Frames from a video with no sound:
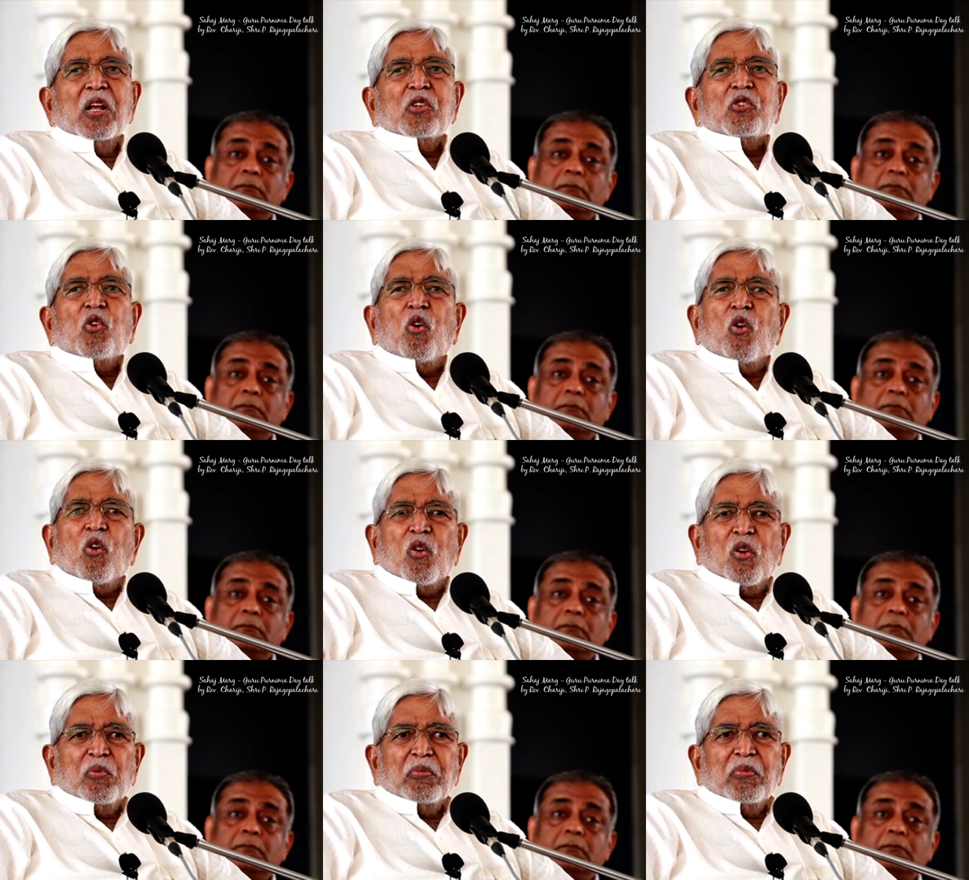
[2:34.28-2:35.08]
Speaker 1: So
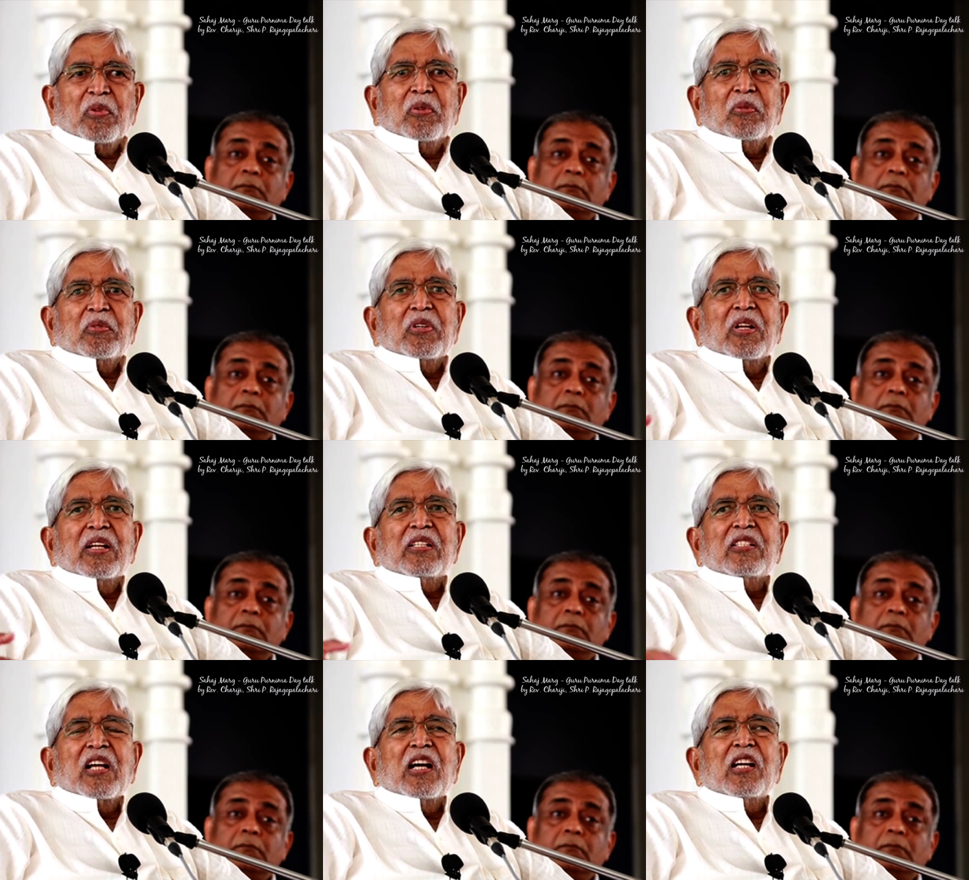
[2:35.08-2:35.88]

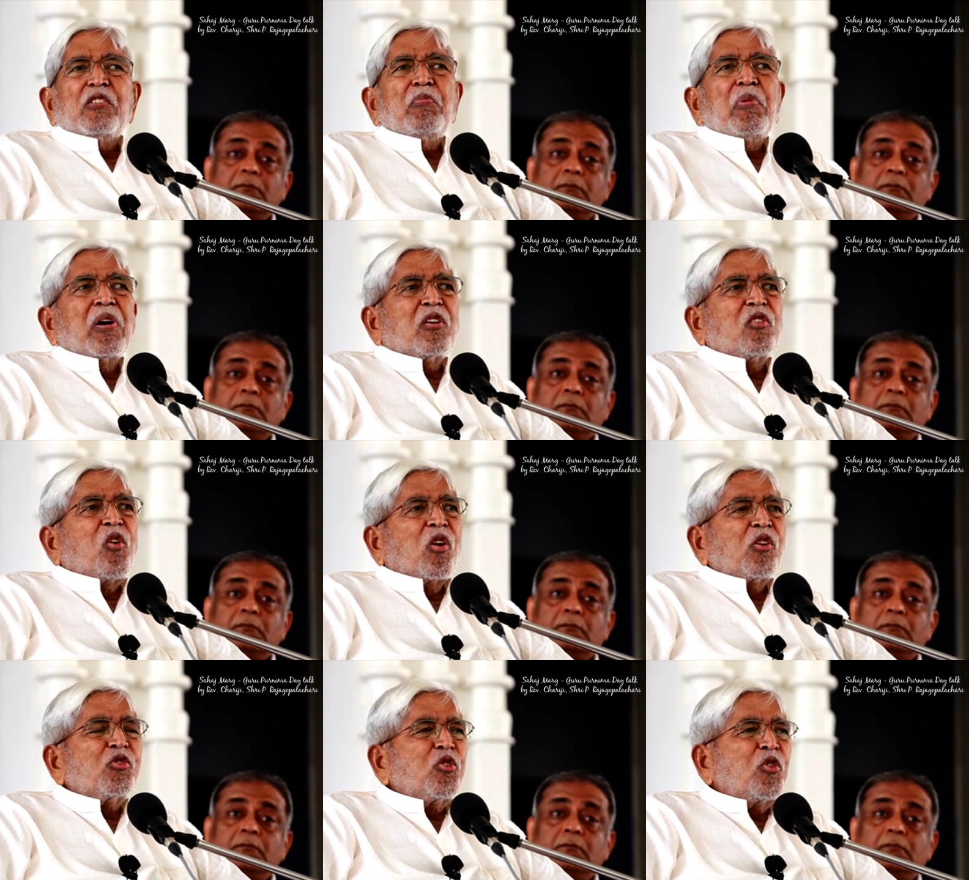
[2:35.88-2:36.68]
in Sahaj Marg
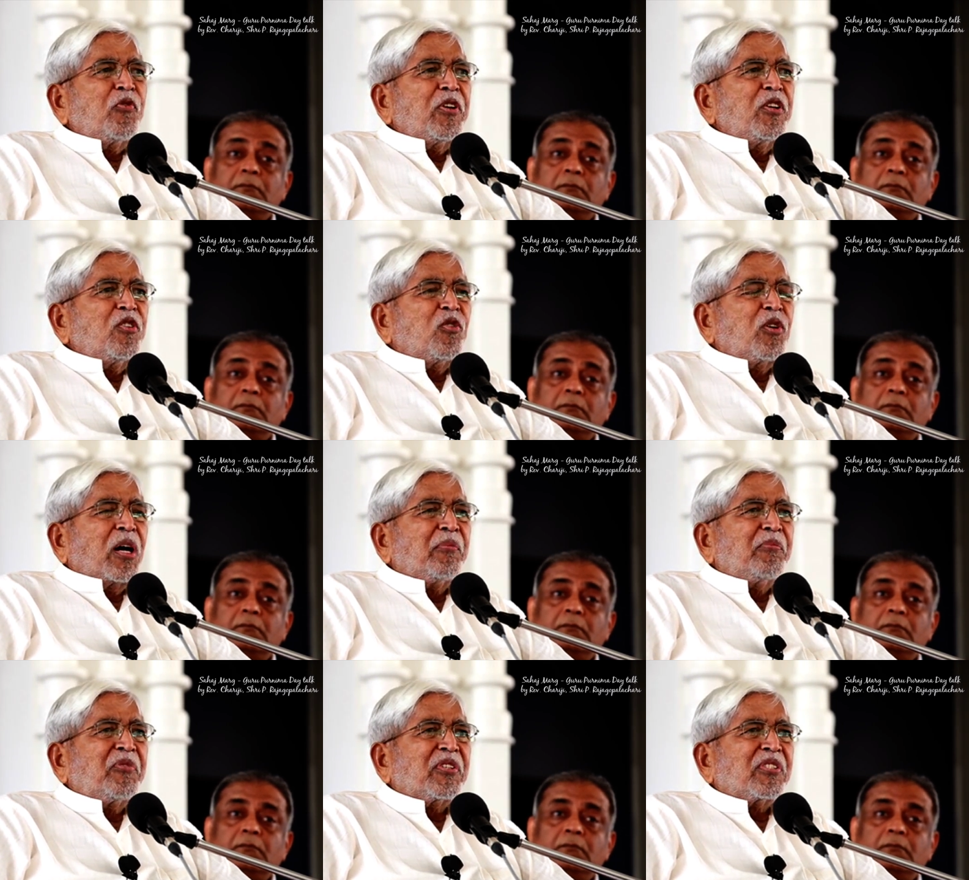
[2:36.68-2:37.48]
also, when you
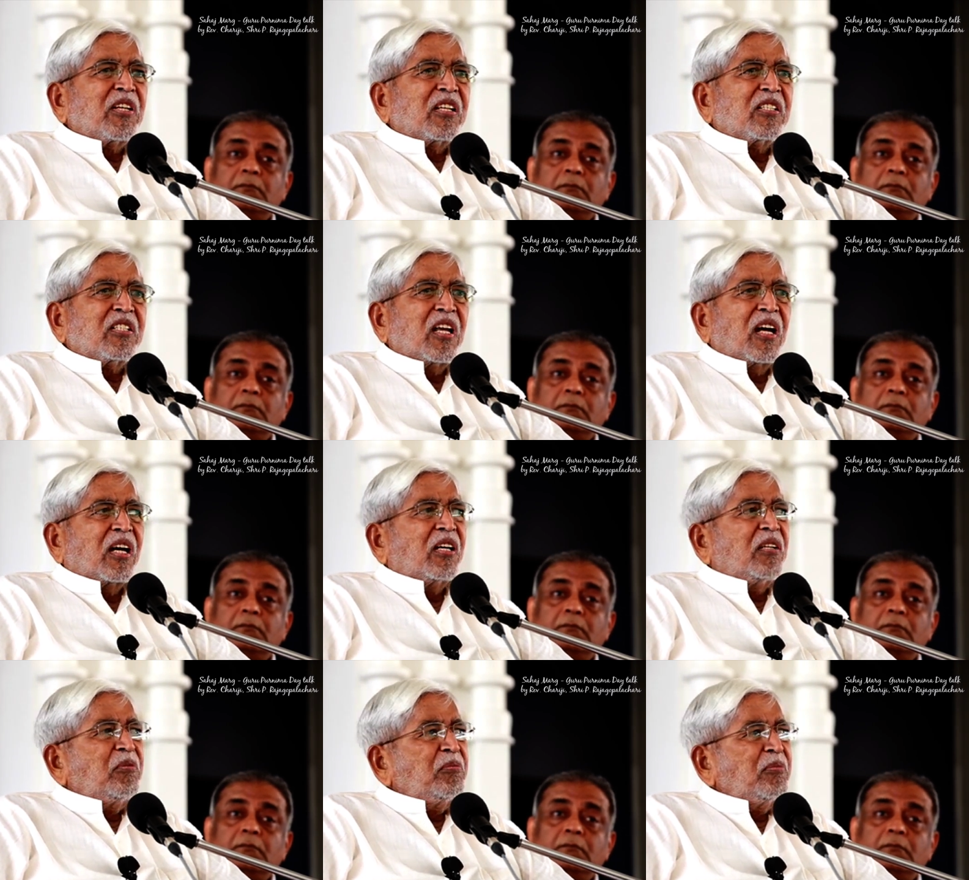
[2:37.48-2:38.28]
come for
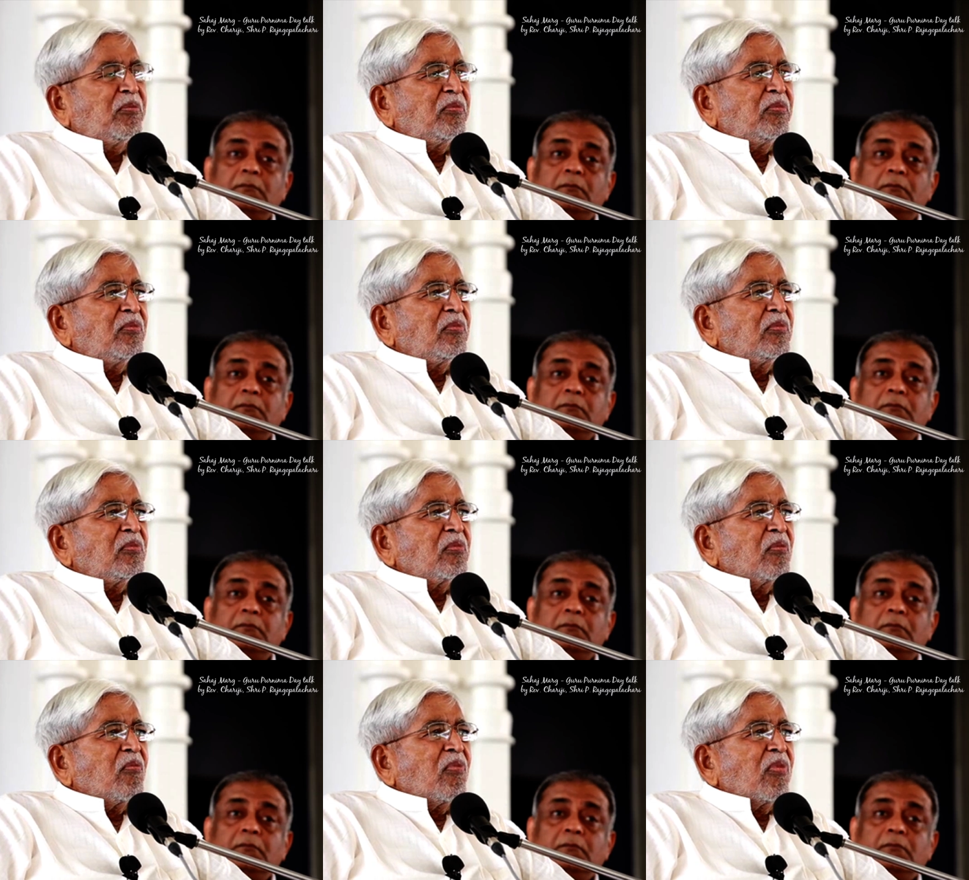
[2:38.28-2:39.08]
satsang,
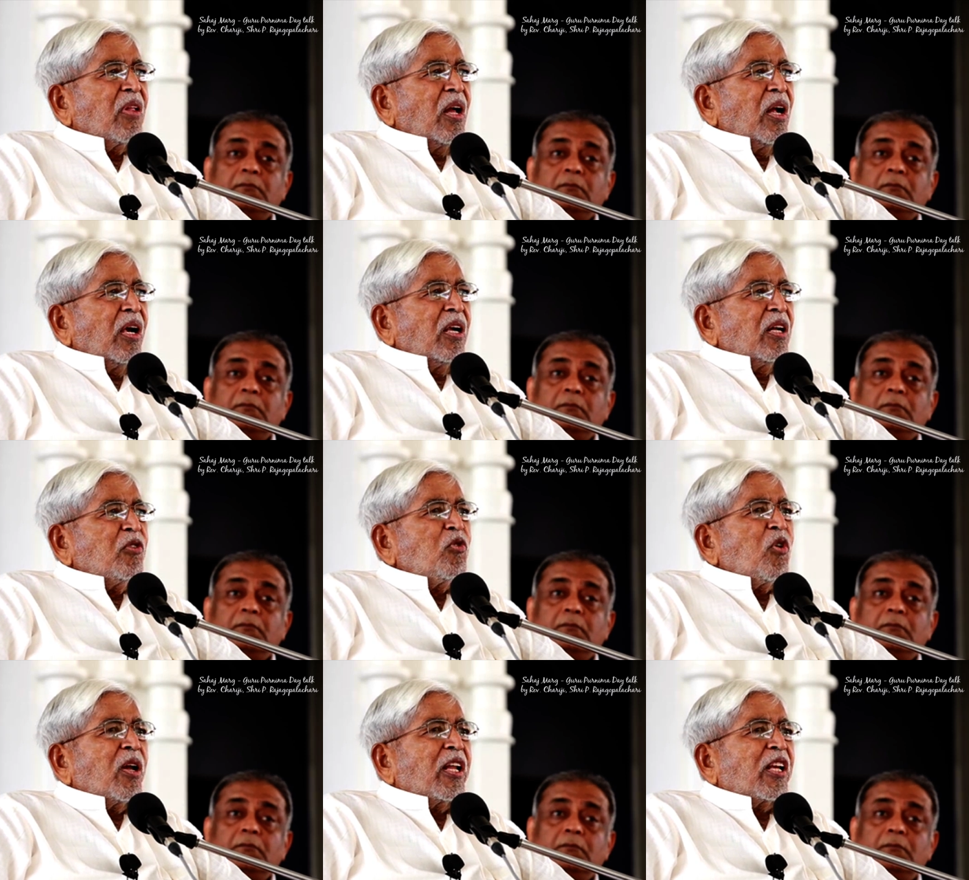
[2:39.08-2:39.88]

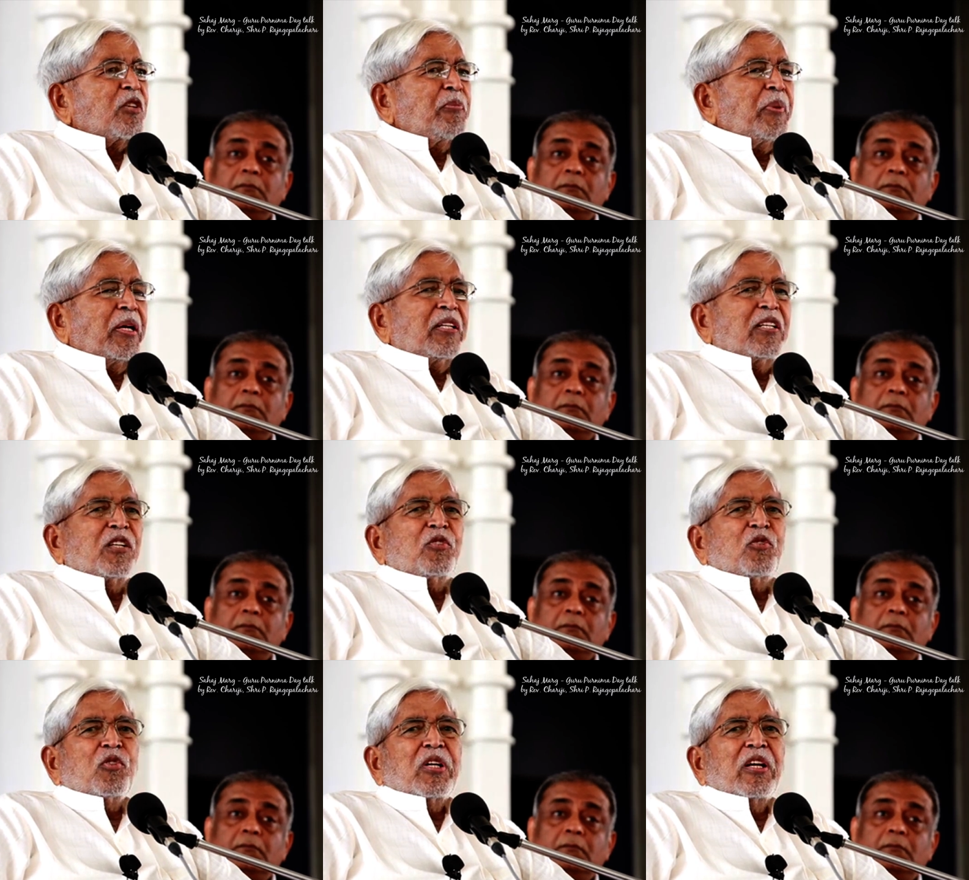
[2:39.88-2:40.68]
you are expected
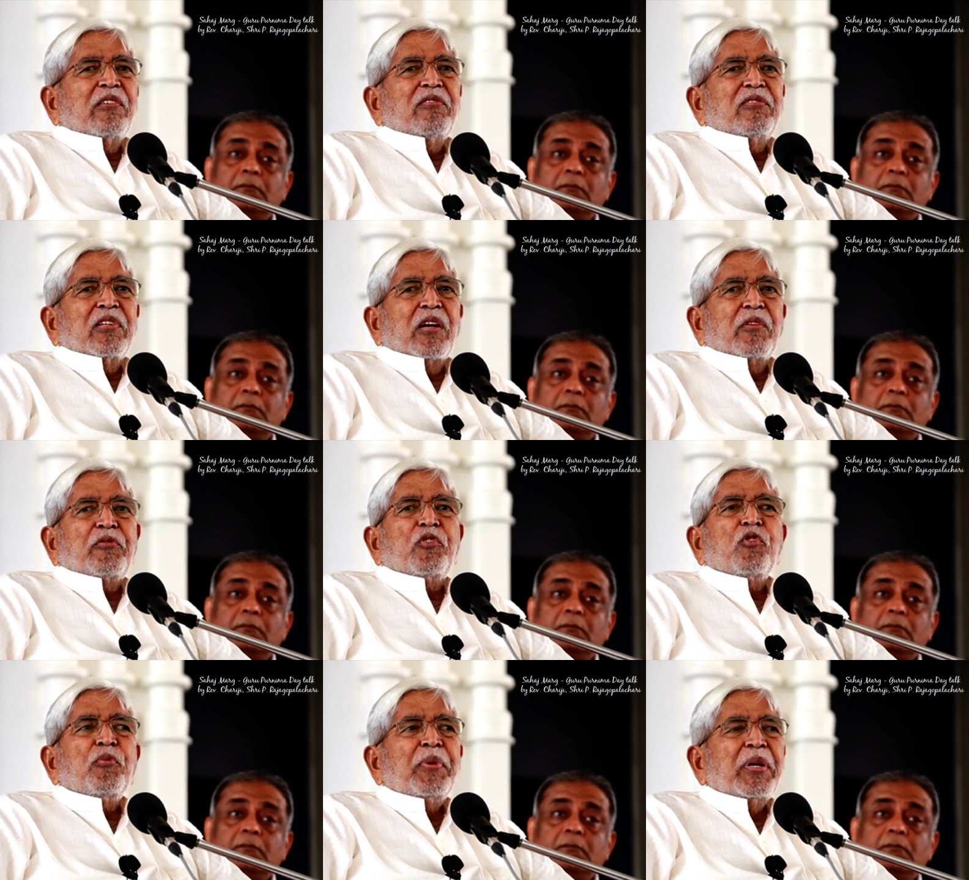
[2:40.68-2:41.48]
to give a
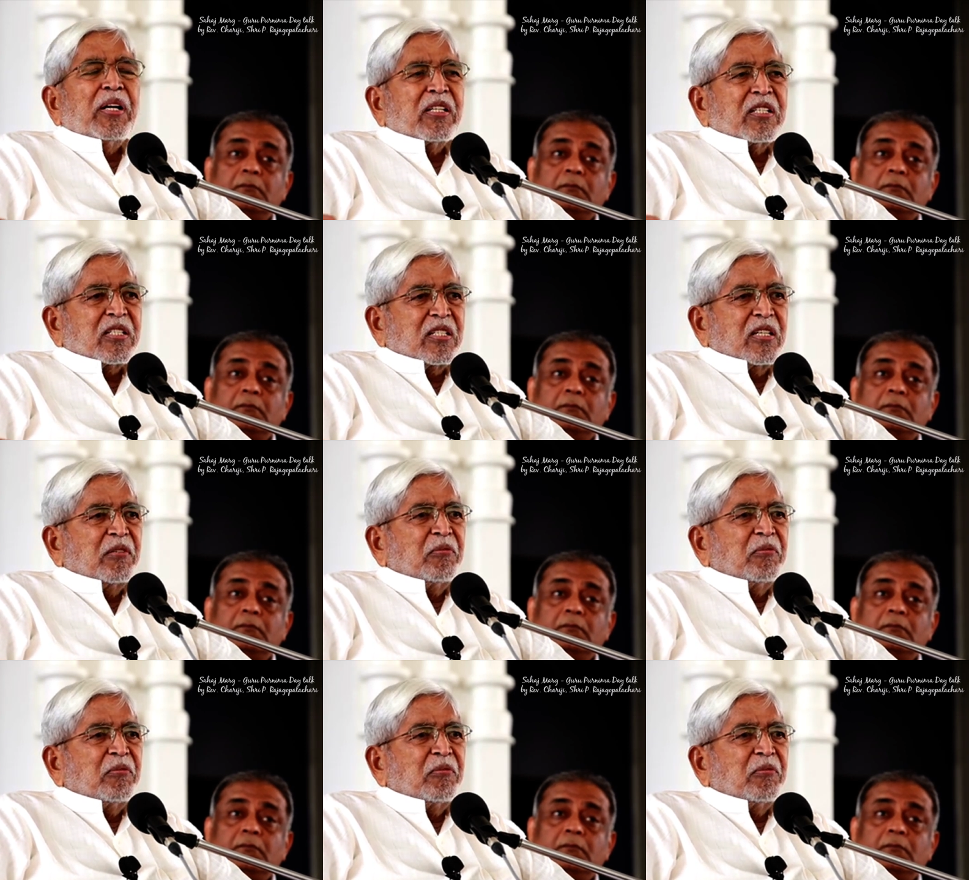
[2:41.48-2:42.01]
few minutes,